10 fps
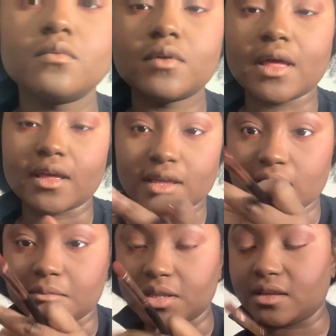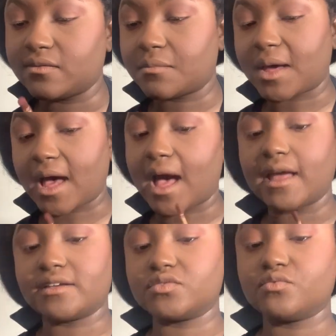I can't believe that my eye
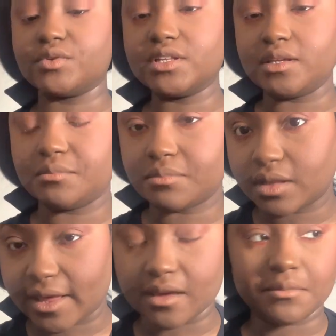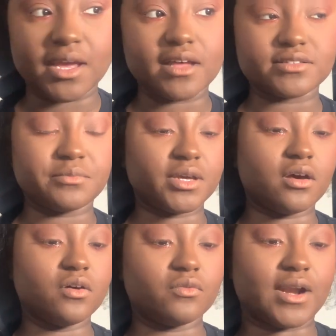is really playing me out to be a
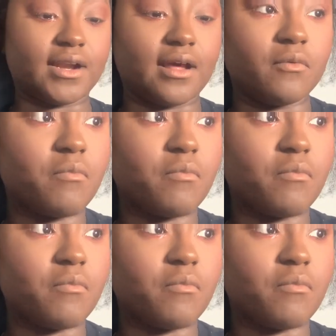hoe right now.